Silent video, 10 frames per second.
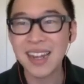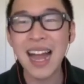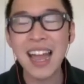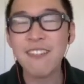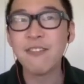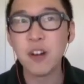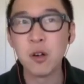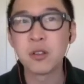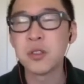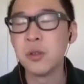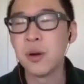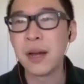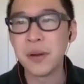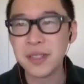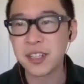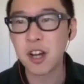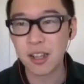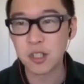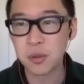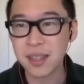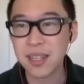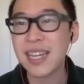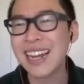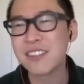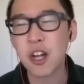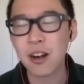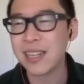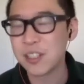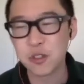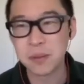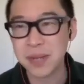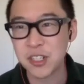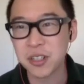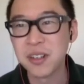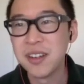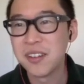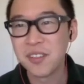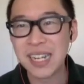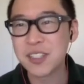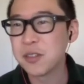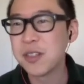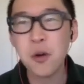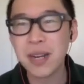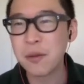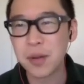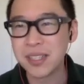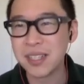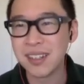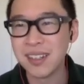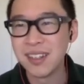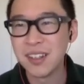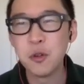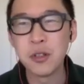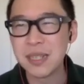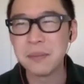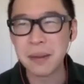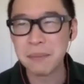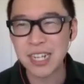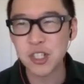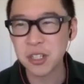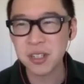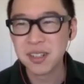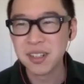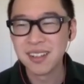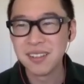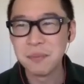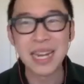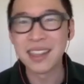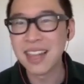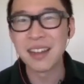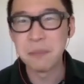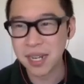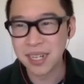I have folks who I went to college with. Again, I was an art history major, right? So no one I went to who was in my major made a lot of money.